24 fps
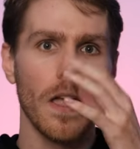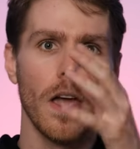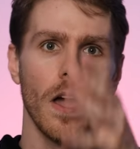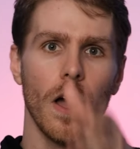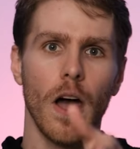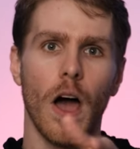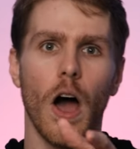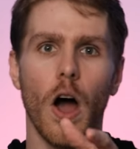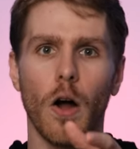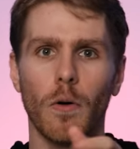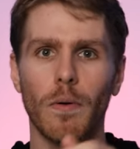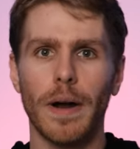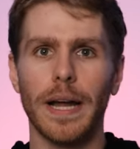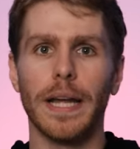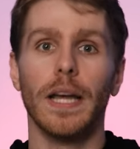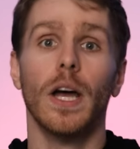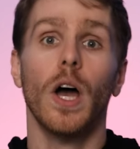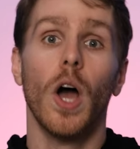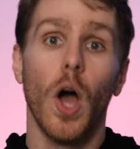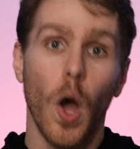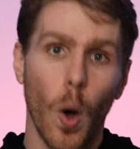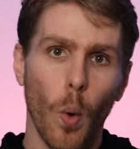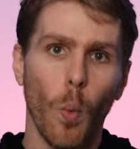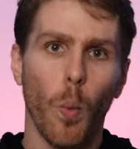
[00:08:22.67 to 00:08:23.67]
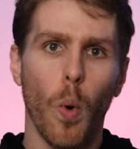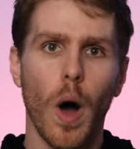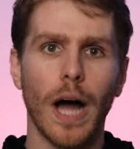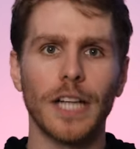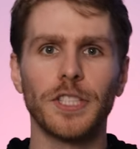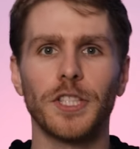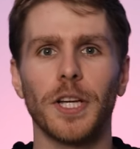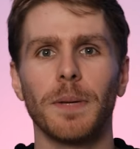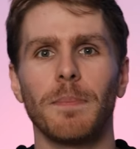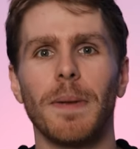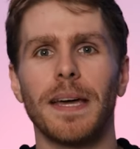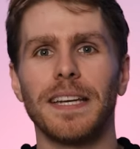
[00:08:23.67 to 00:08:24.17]
about? All right,
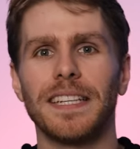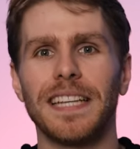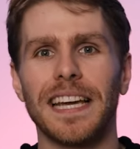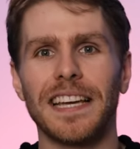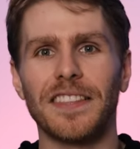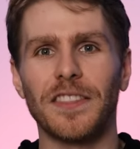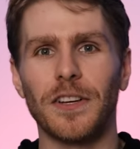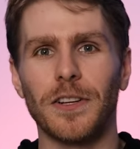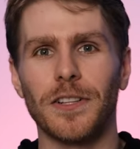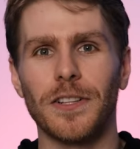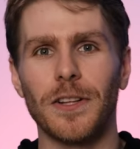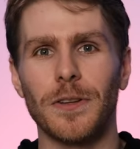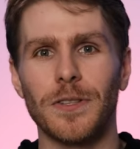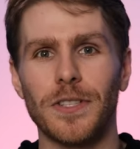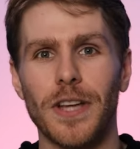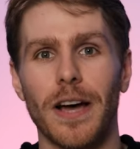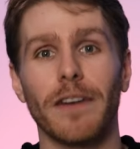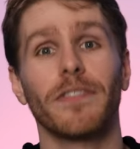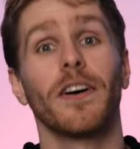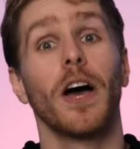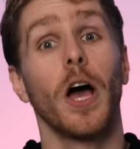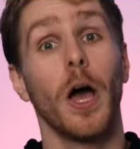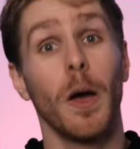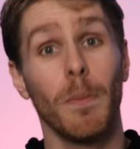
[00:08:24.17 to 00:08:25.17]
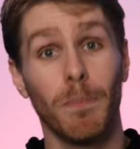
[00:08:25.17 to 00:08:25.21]
watching men take their clothes off.